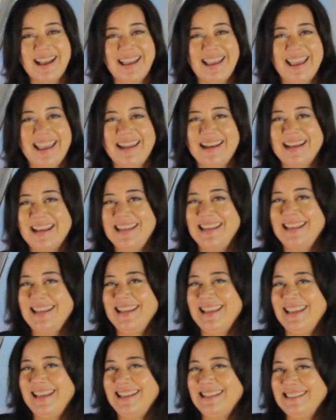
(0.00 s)
And I,
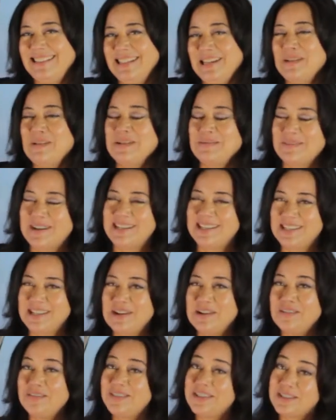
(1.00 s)
knowing
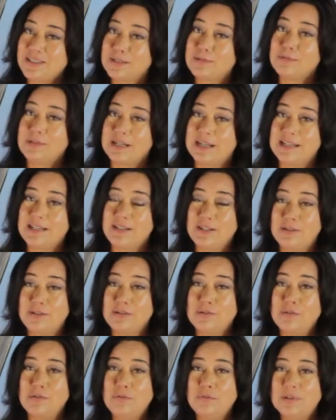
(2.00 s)
myself, this is what I
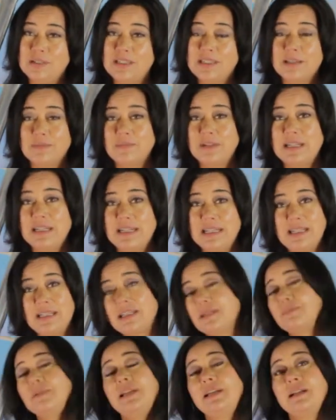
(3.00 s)
do when somebody needs
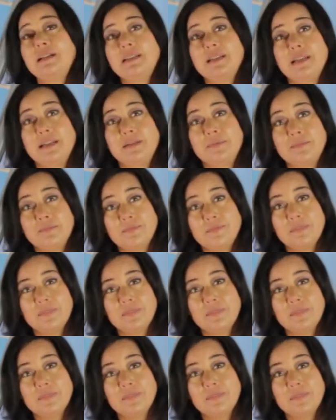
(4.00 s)
some healing.